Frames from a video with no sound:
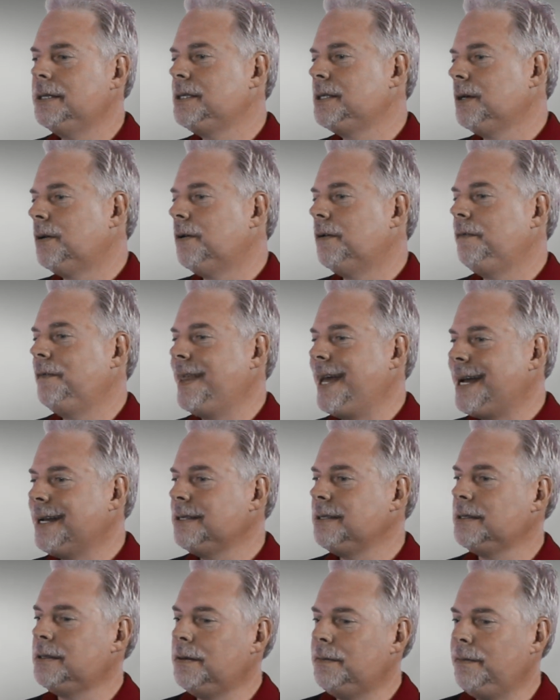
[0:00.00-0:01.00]
and so if
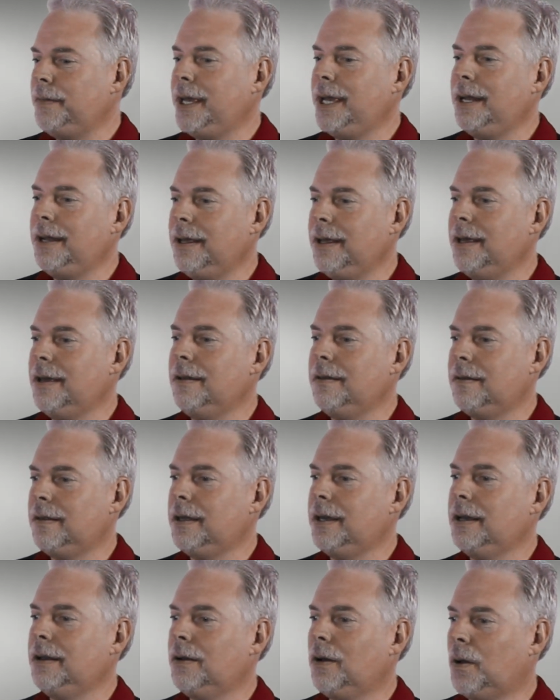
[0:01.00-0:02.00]
that's the main key
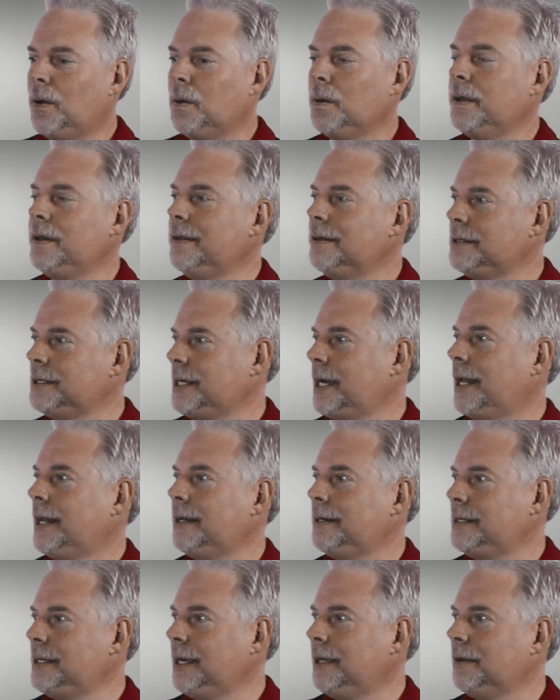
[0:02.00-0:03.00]
thing holding the
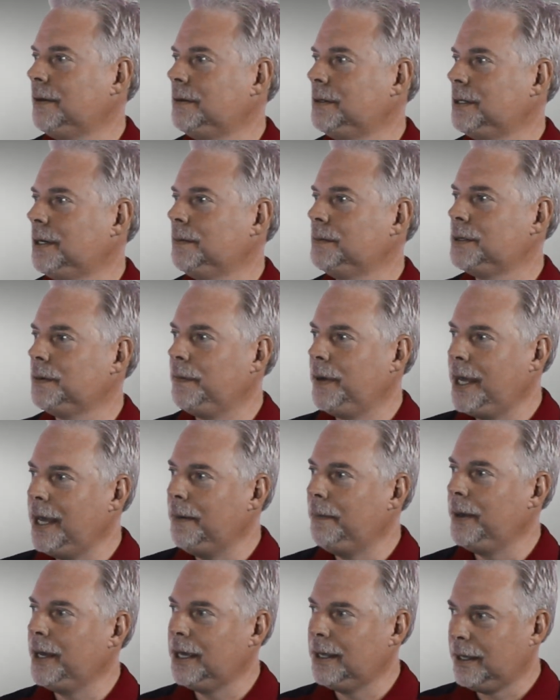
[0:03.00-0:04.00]
skylight together in terms of
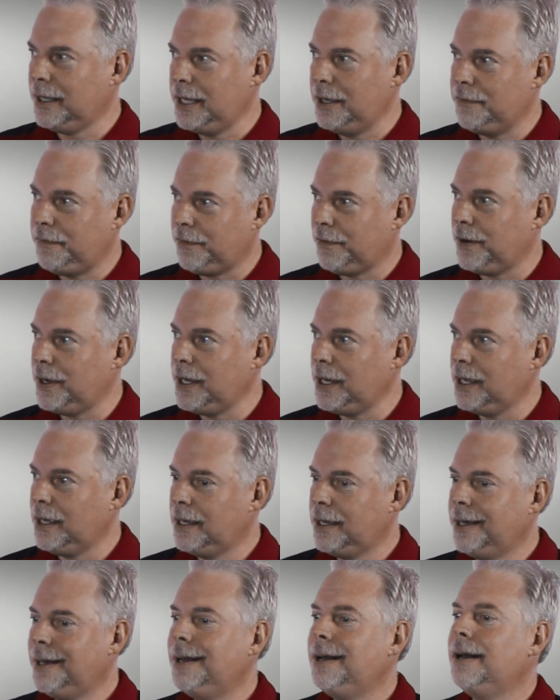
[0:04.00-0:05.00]
keeping it leak-free,
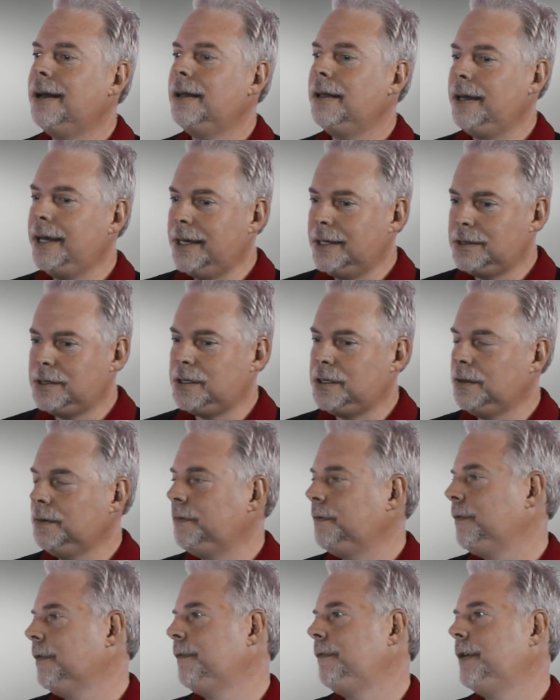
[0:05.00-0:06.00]
it's
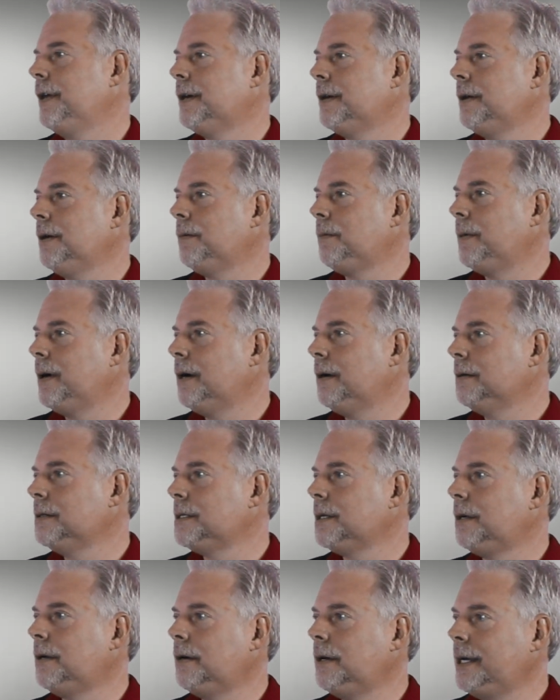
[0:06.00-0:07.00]
doomed for failure.
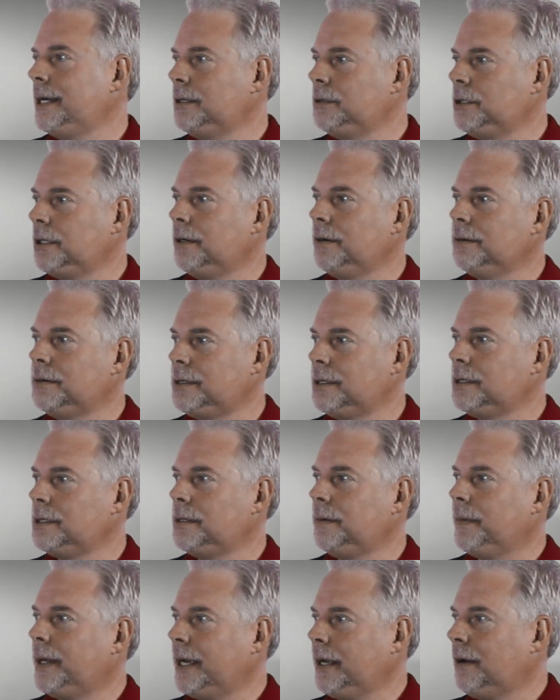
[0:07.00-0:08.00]
Whereas on an engineered
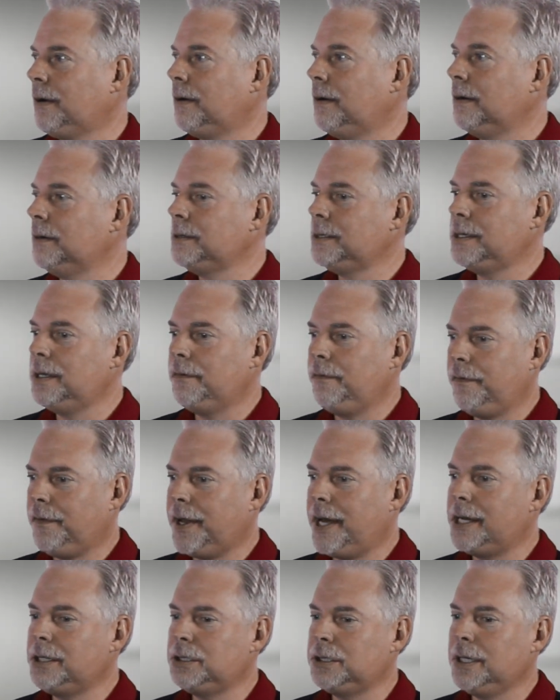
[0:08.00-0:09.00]
system like ours, the
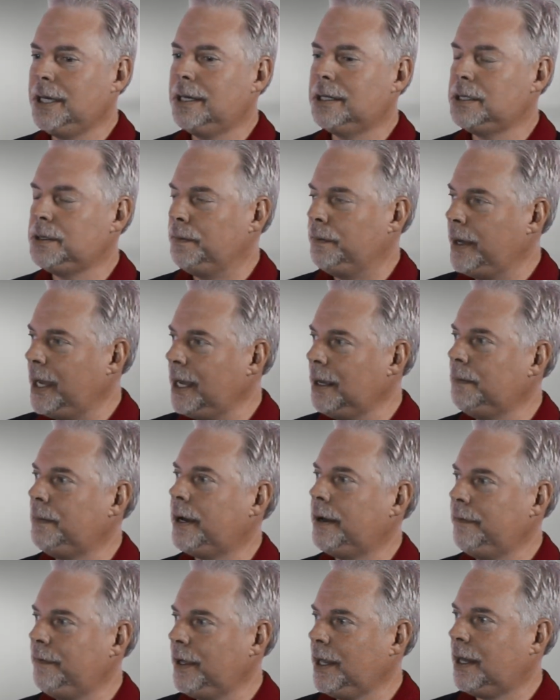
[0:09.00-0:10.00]
flashing kit's made
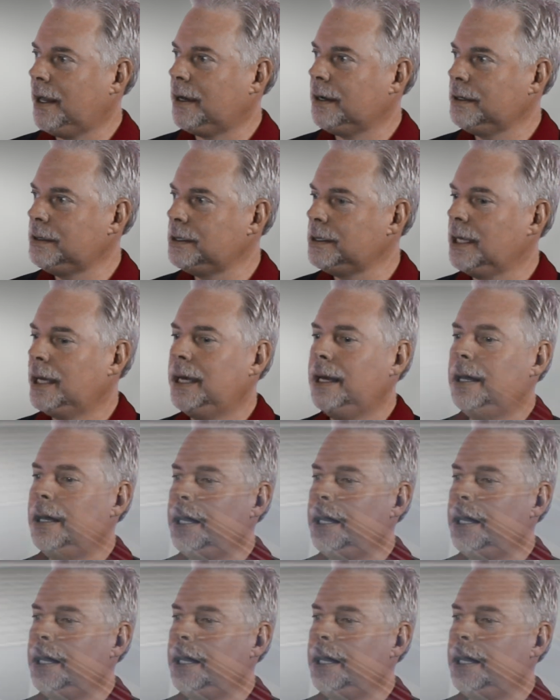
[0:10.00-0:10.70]
by VELUX.